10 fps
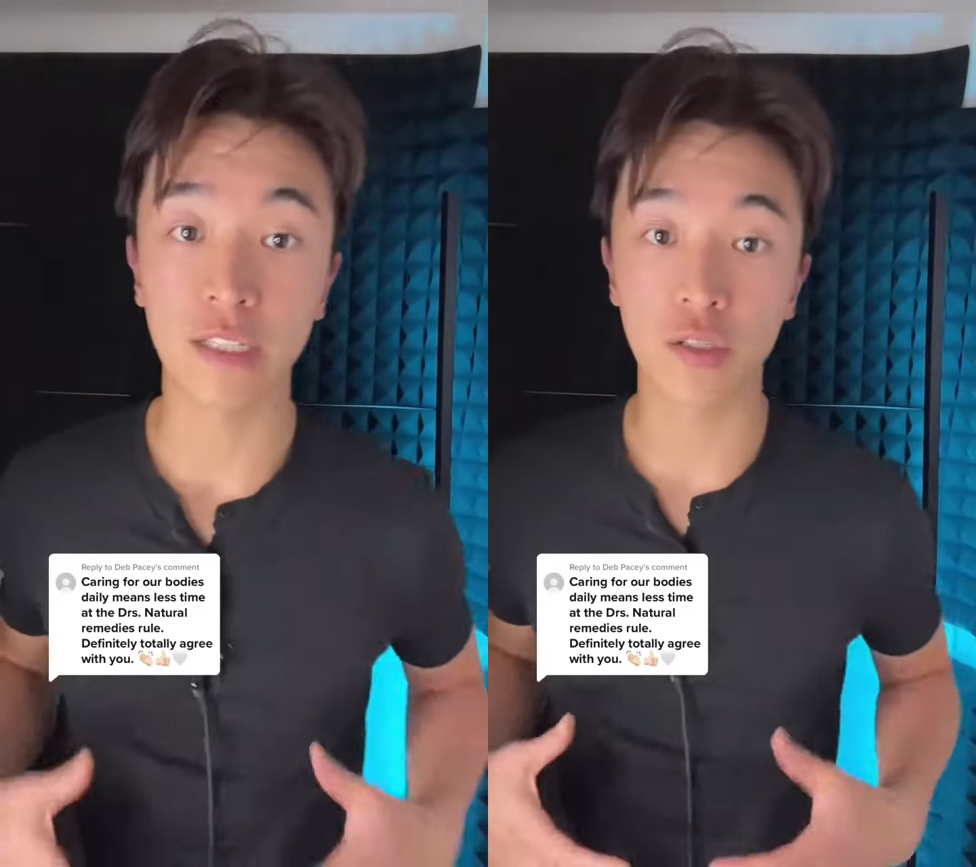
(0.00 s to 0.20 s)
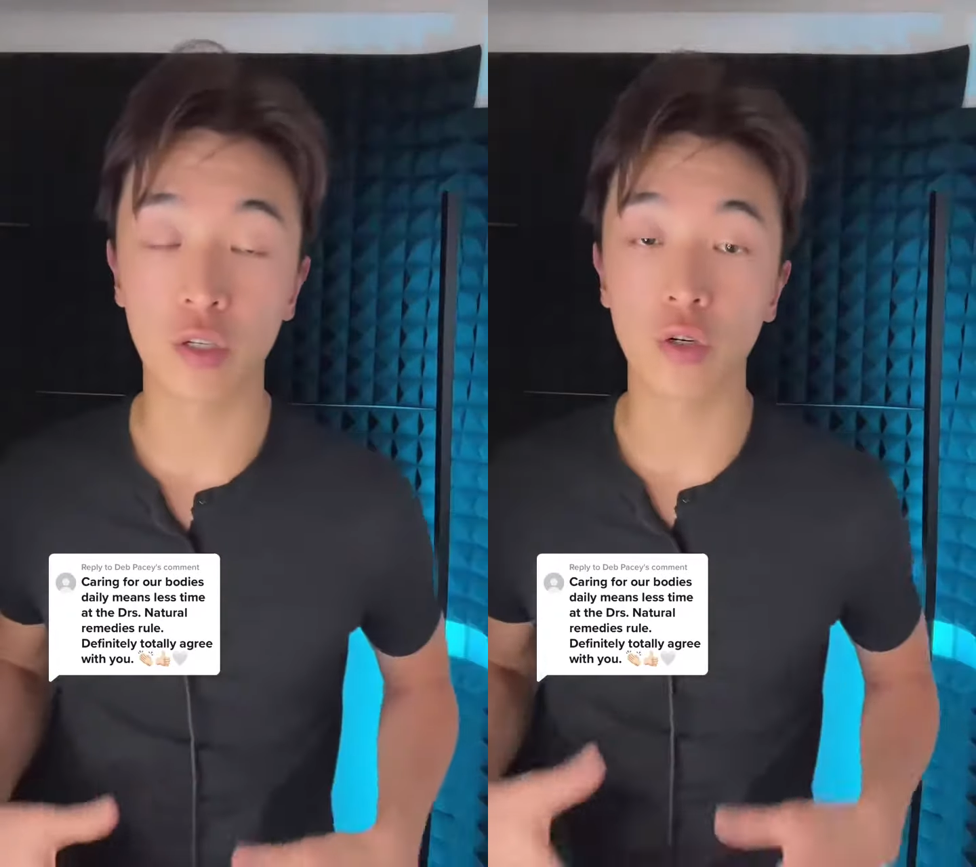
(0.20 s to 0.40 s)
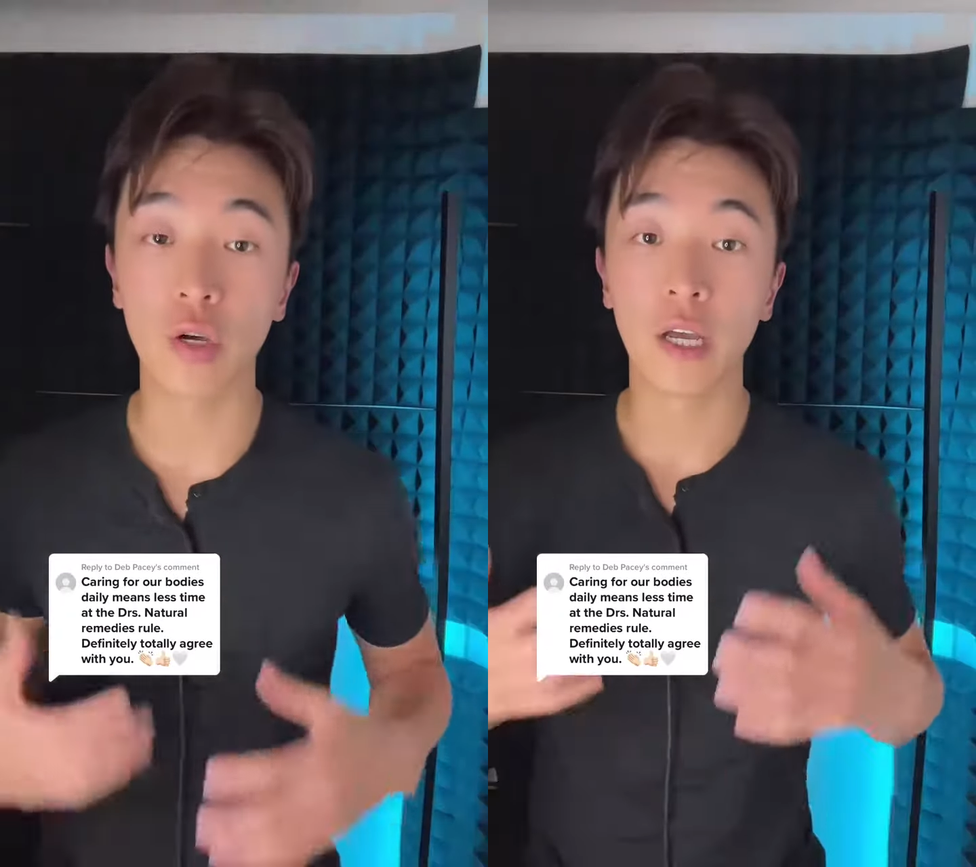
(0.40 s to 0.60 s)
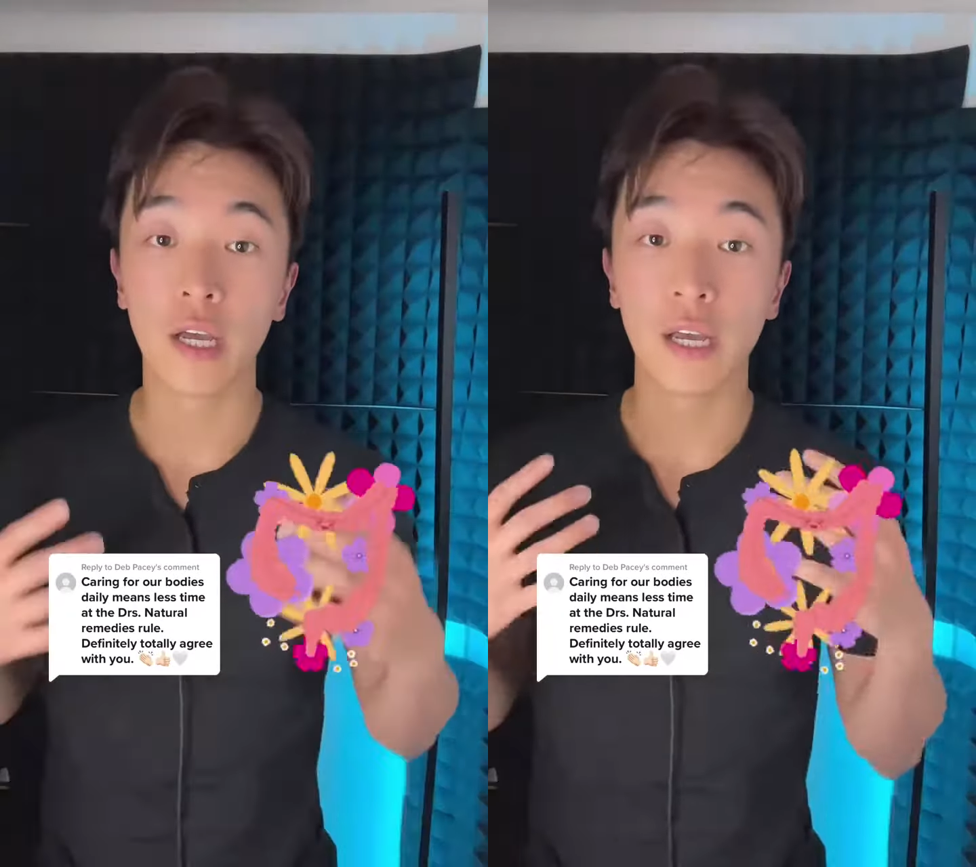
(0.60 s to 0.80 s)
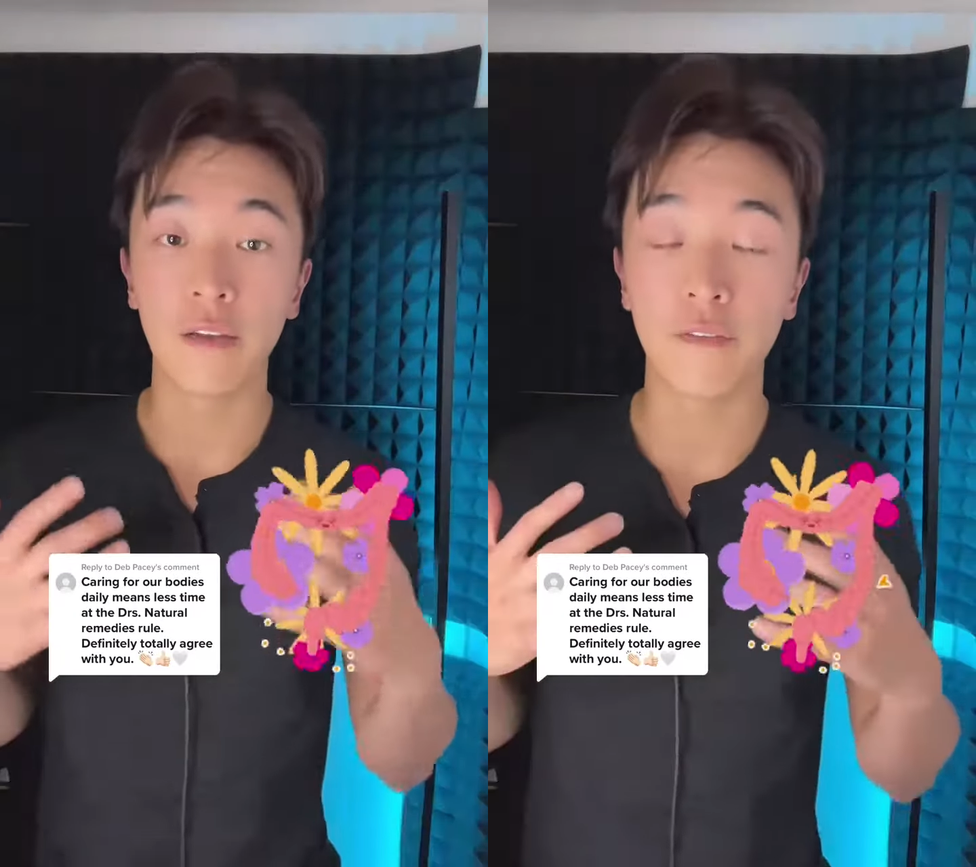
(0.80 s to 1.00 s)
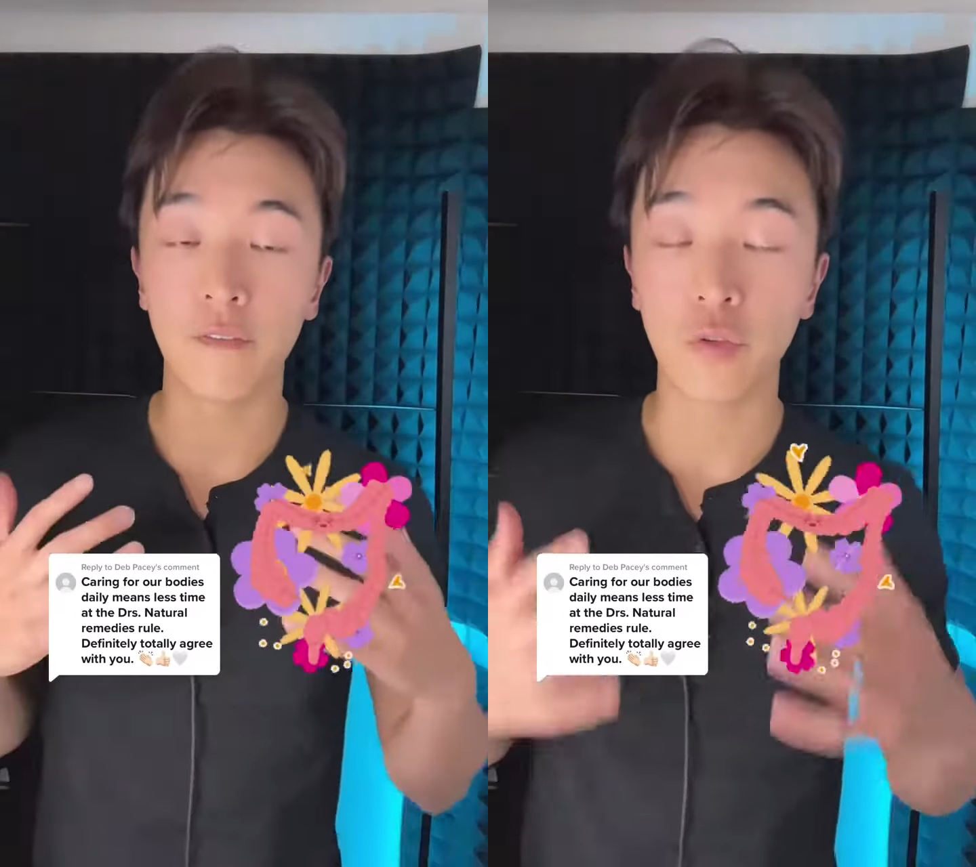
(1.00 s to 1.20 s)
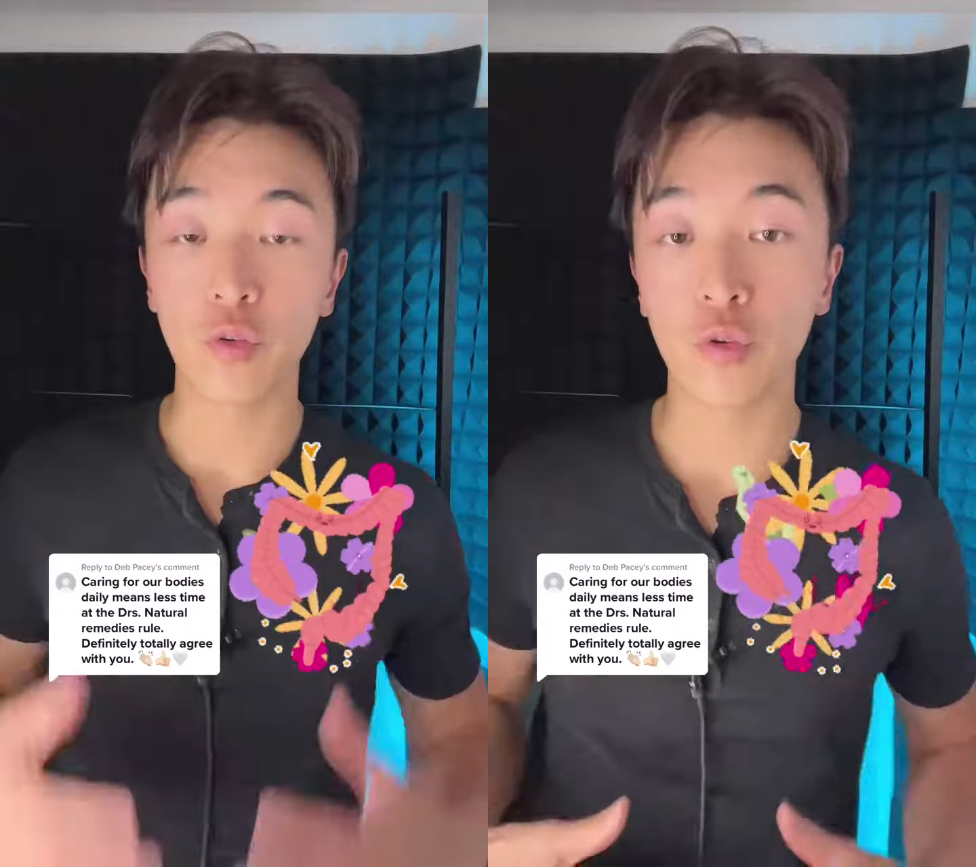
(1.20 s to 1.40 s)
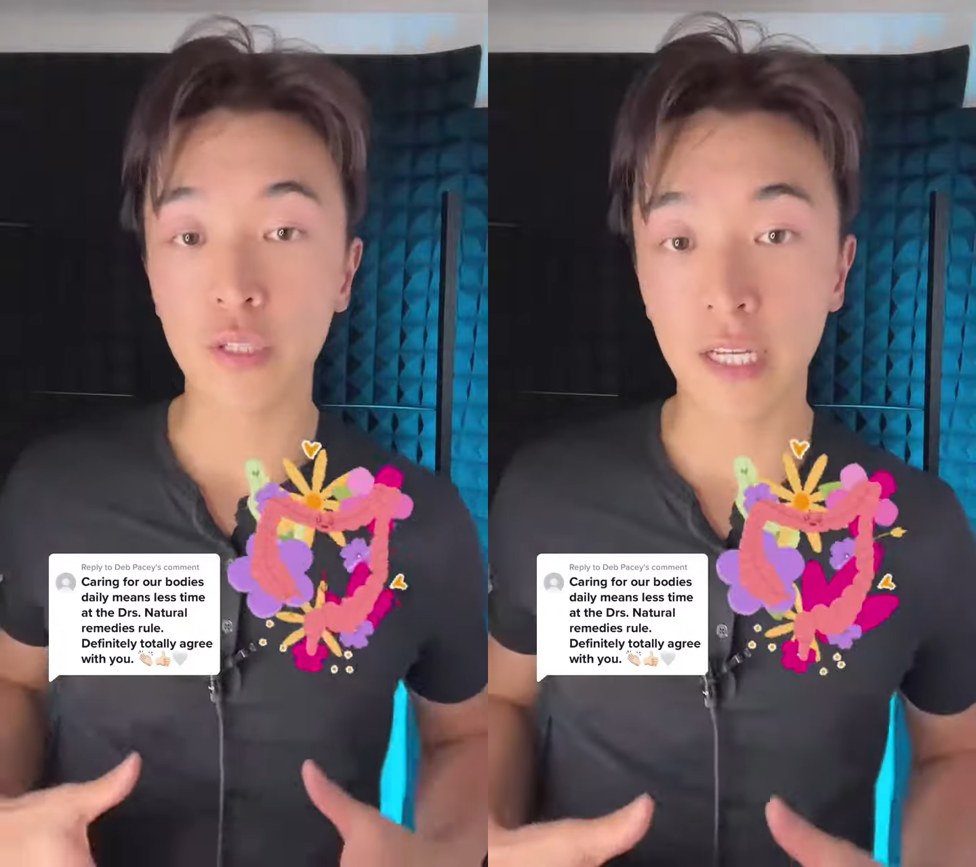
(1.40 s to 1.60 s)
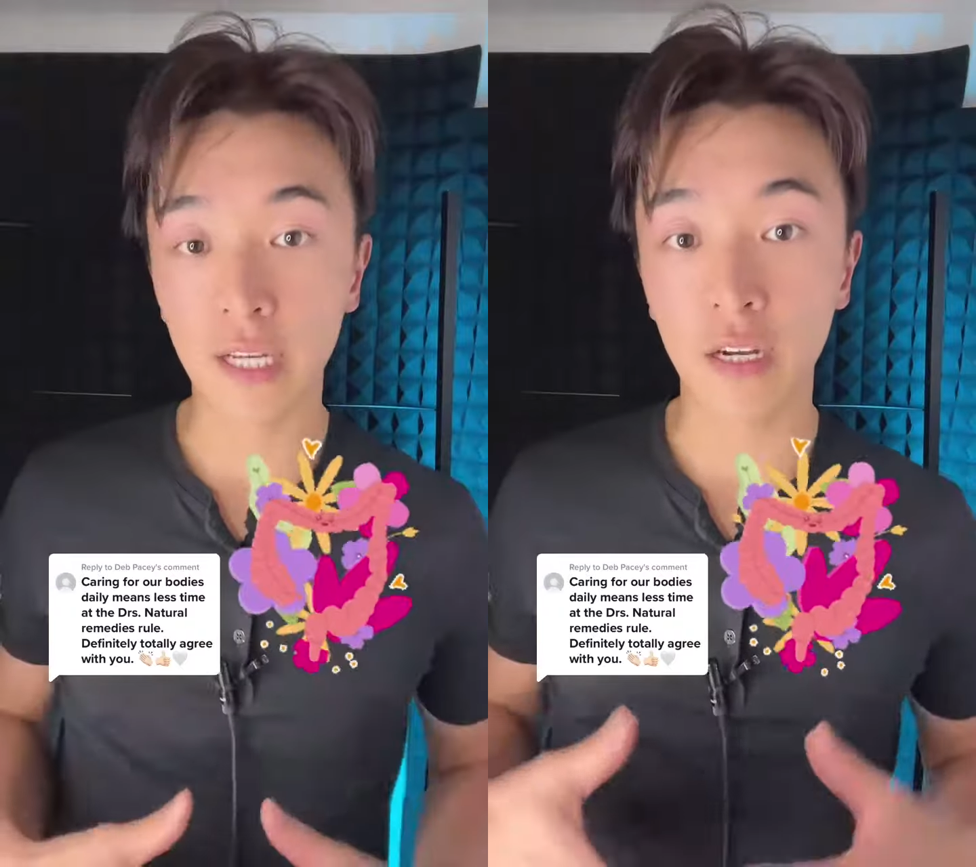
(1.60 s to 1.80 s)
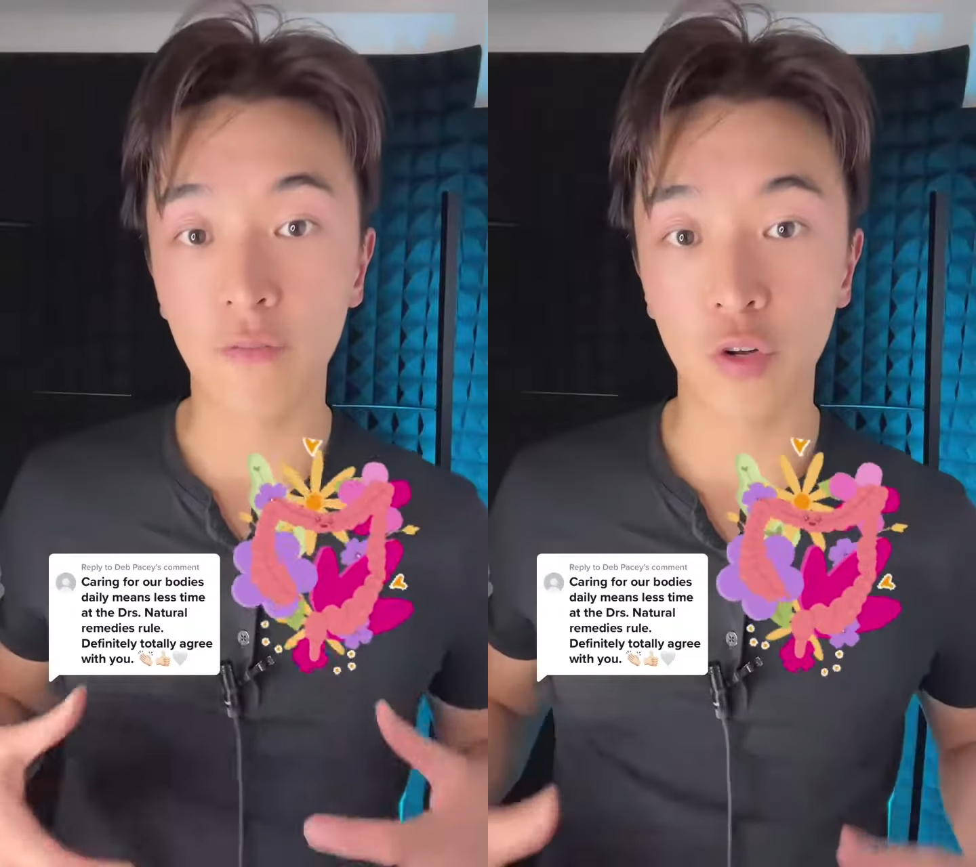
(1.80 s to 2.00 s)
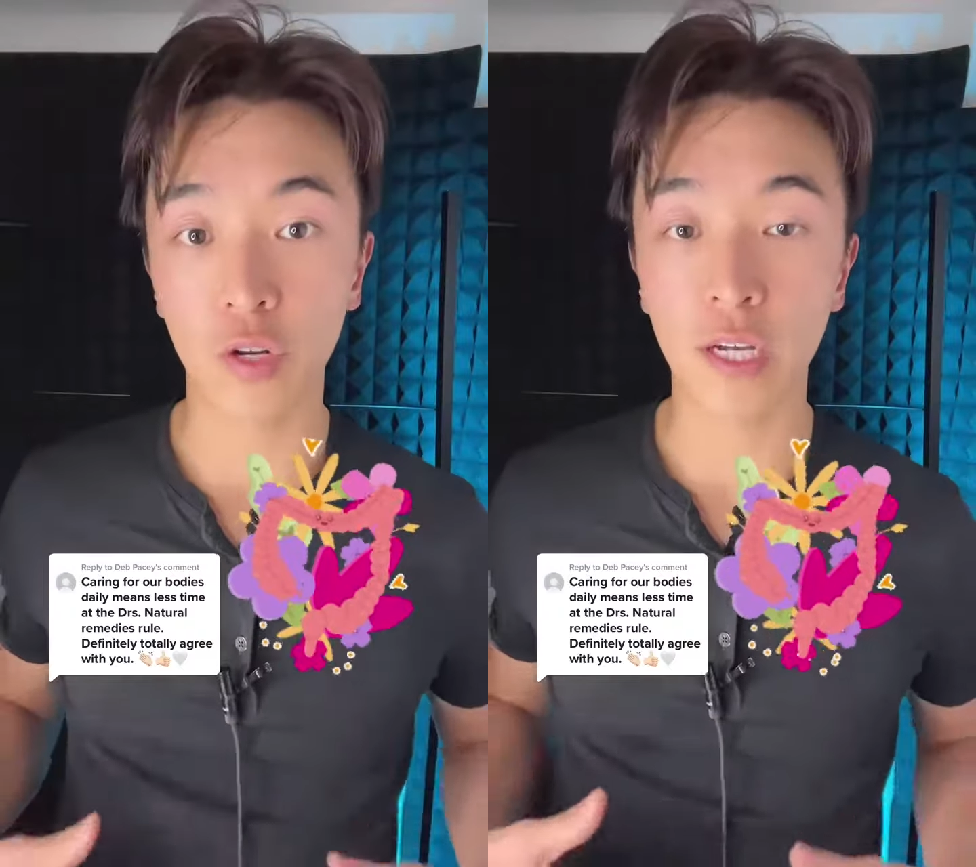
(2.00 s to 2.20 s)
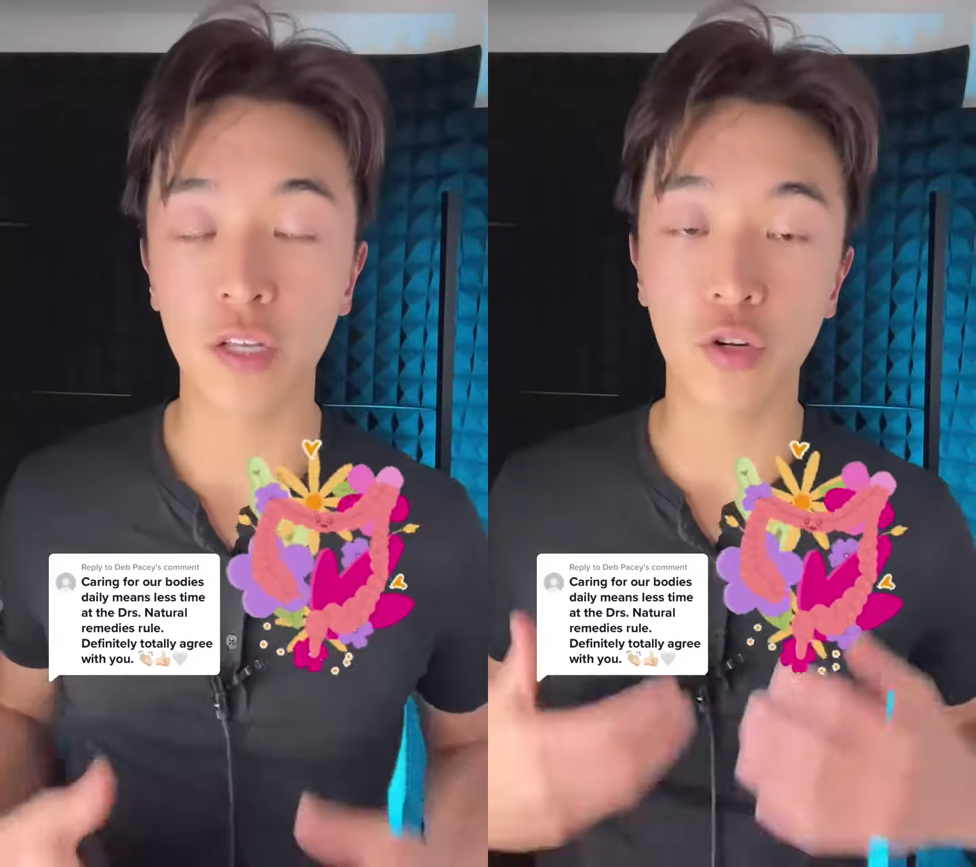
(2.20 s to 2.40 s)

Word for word: So if you don't take care of your gut,